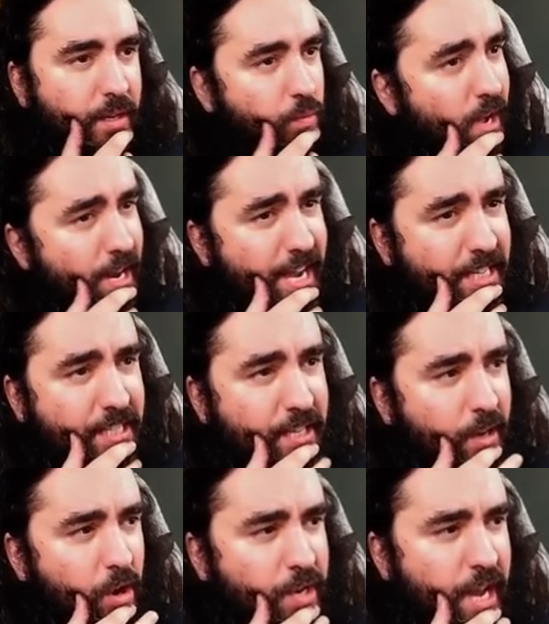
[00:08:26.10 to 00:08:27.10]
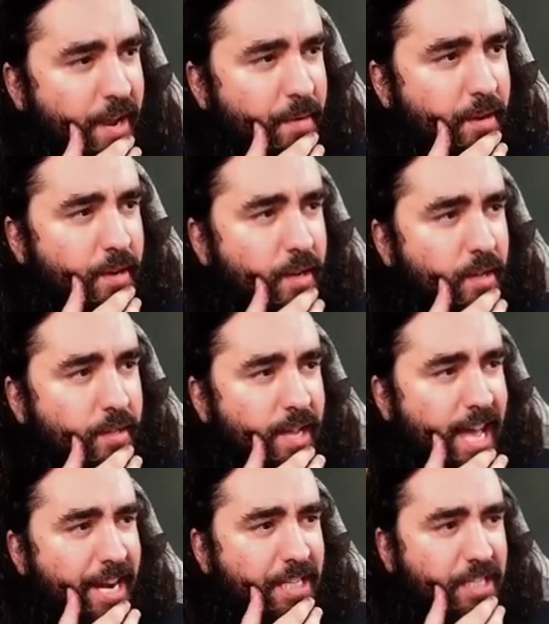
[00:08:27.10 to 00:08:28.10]
Well, that's still okay.
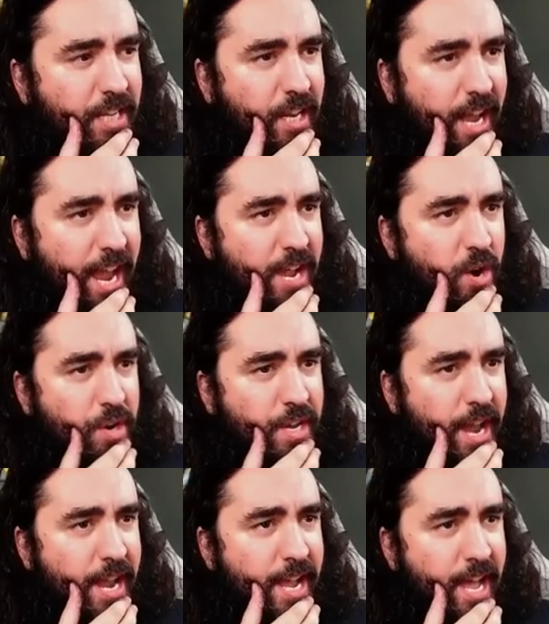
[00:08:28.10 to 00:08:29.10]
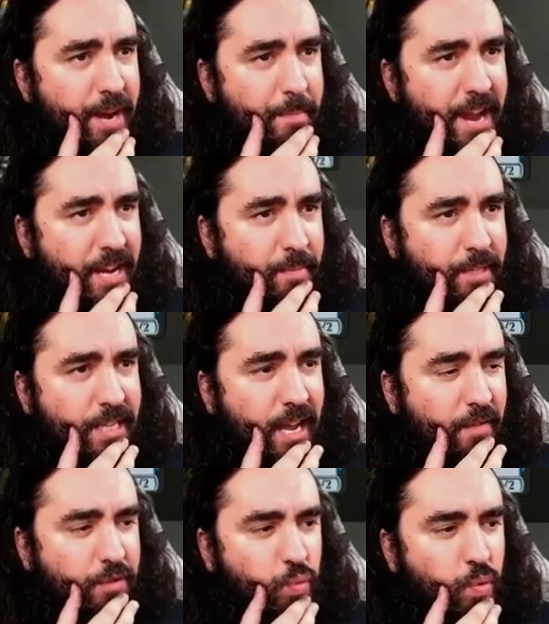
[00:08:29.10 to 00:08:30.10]
That is still a okay. Yeah, they're making
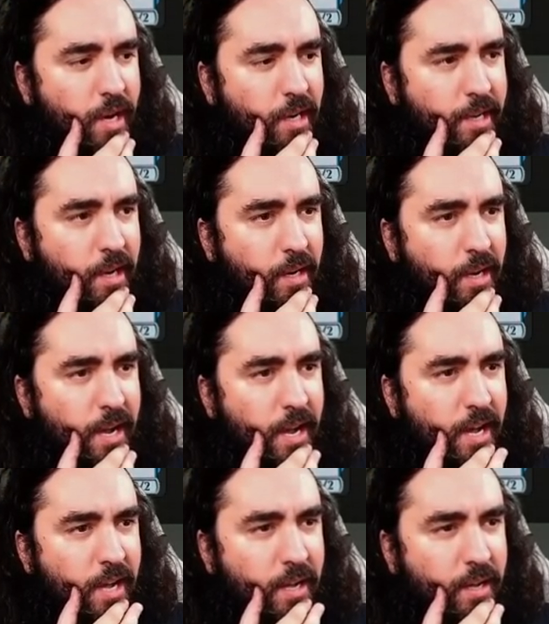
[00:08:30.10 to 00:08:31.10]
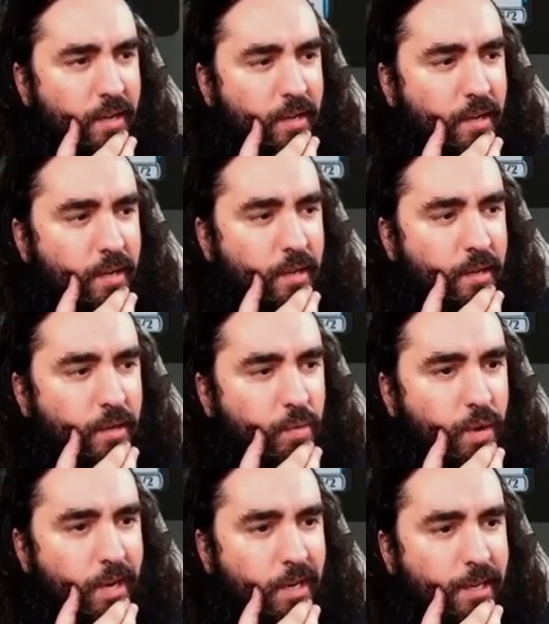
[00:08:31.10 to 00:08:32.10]
themselves one little uh,
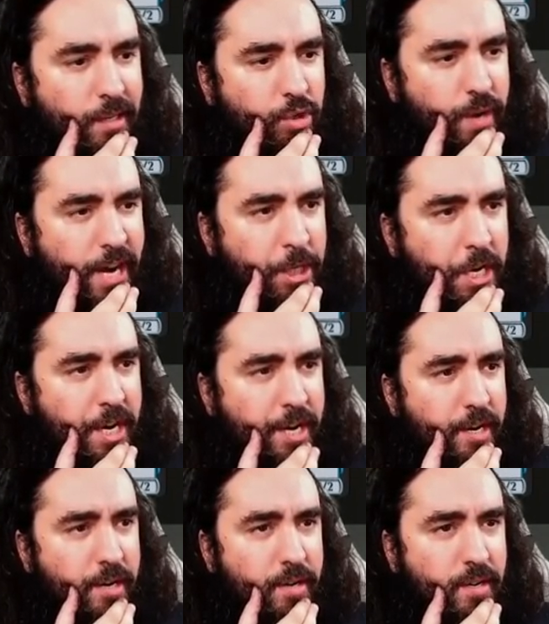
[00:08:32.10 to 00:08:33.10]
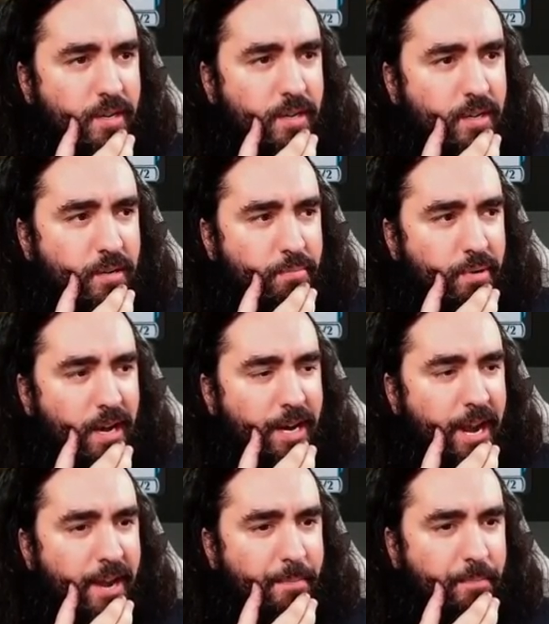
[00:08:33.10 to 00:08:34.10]
one little treasure here. But
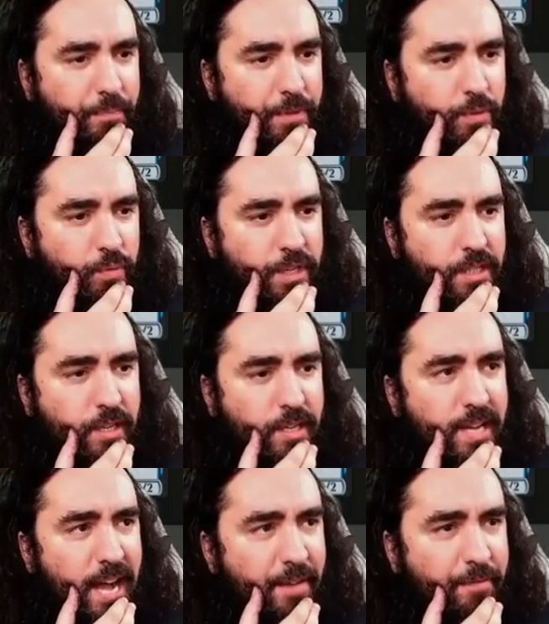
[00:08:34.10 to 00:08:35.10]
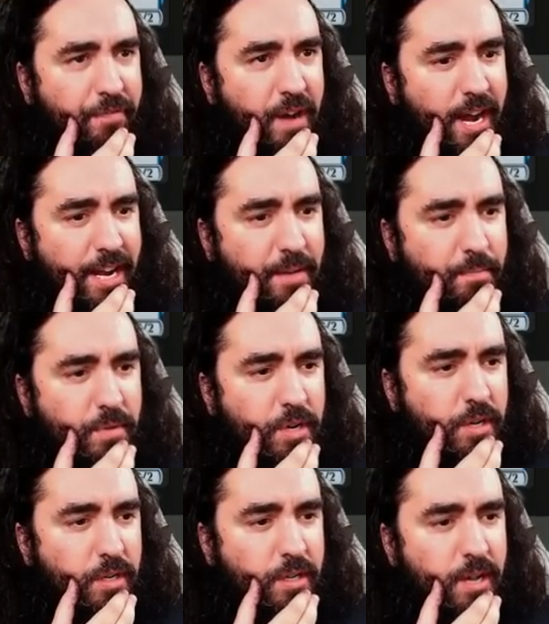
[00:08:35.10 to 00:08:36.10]
hey, we're still kind of fine.
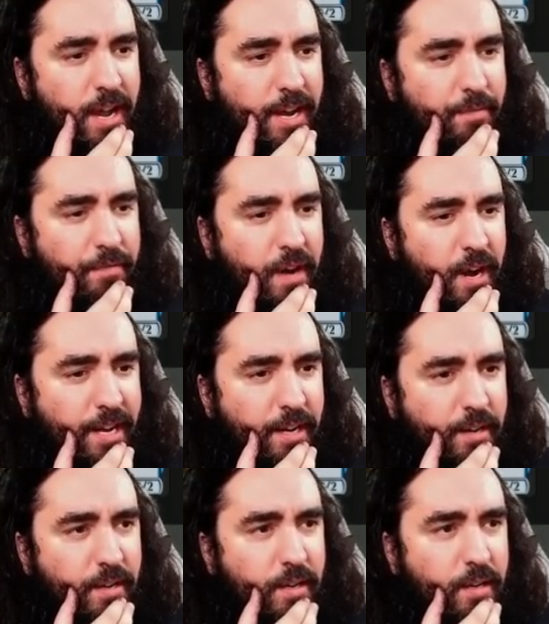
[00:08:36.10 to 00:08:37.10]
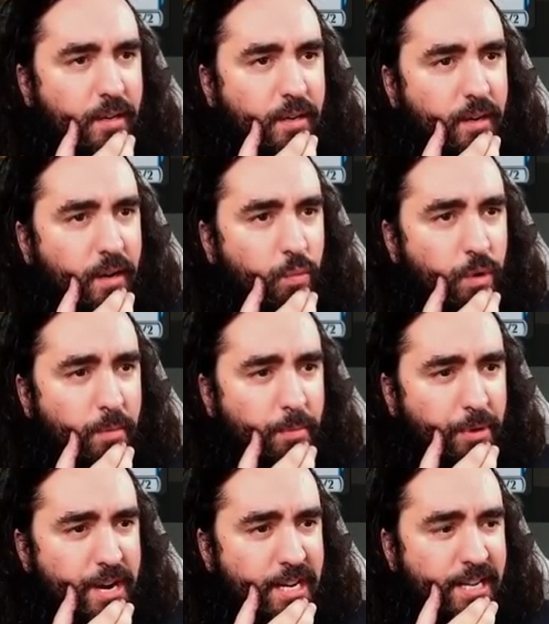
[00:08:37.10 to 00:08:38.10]
Kind of fine. And we be
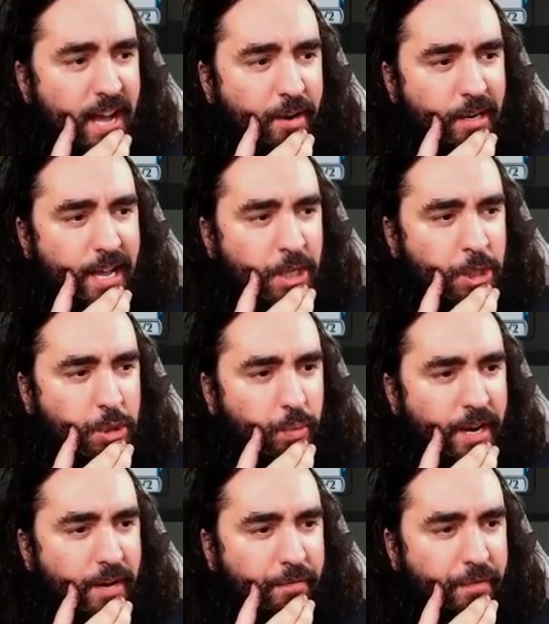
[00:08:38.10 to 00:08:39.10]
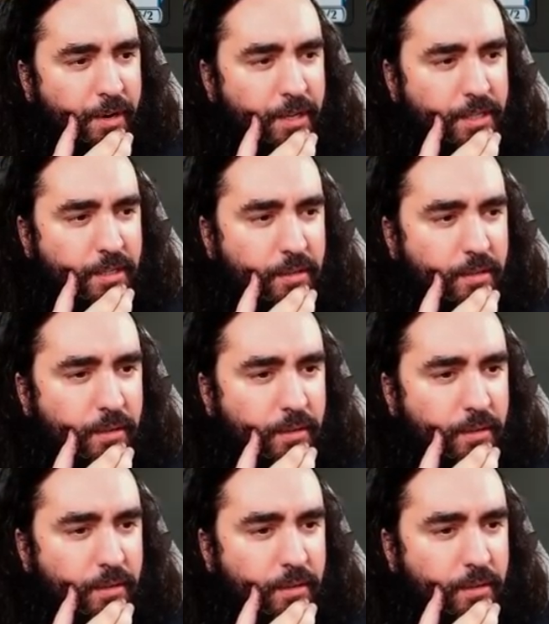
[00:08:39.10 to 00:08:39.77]
bringing down the Ledger Shredder first.